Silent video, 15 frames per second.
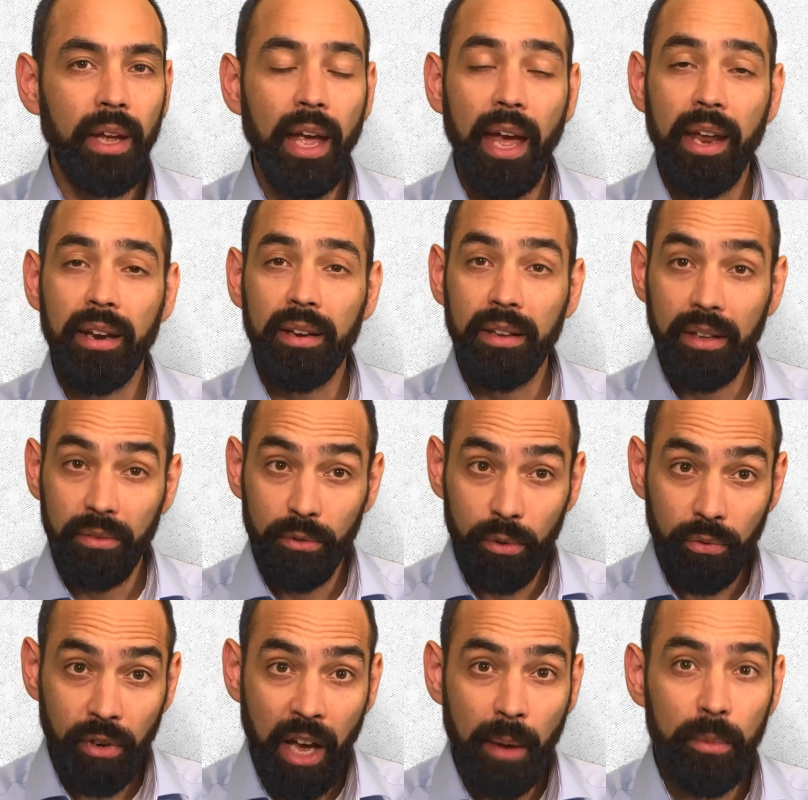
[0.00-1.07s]
And if
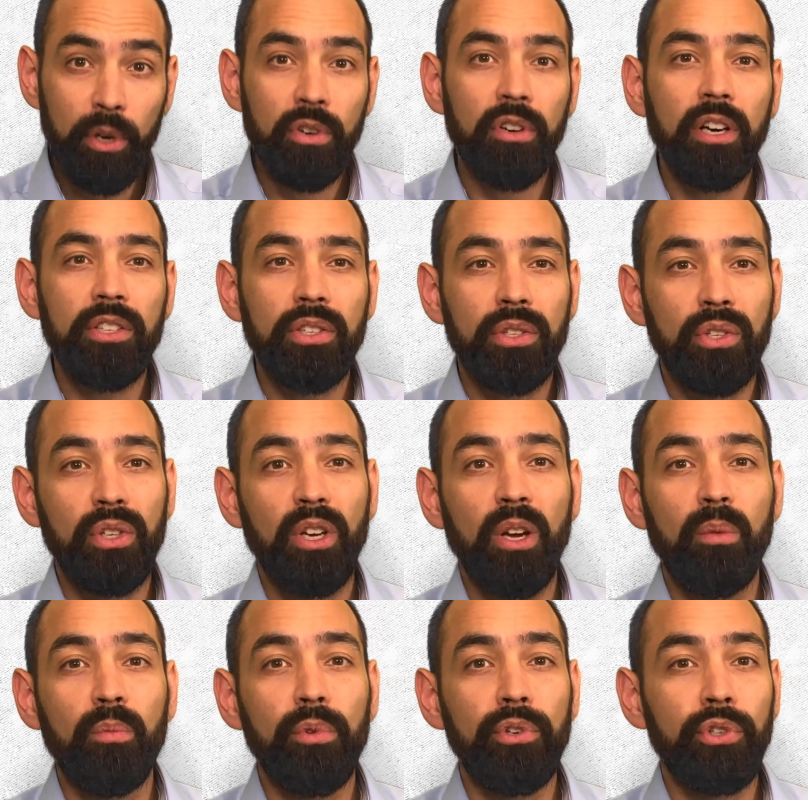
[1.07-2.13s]
you've come across a
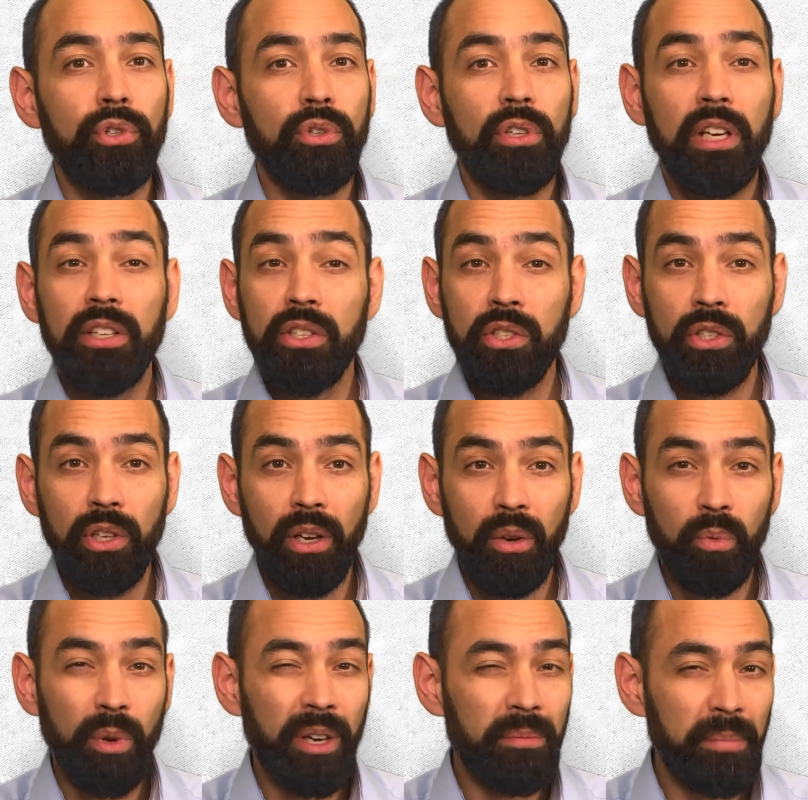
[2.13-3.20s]
term which you're
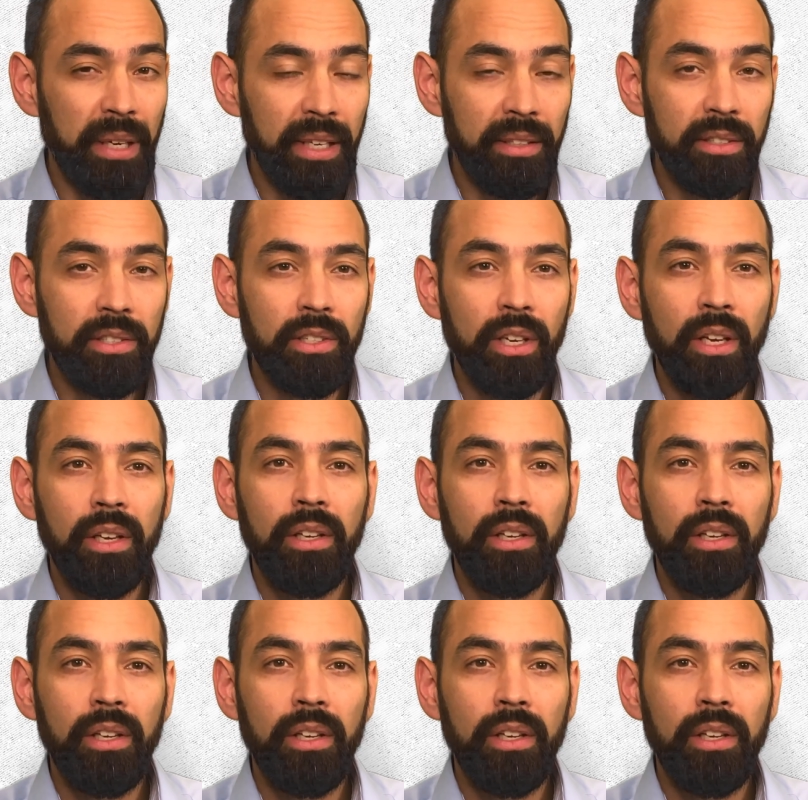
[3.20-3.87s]
uncertain what it means,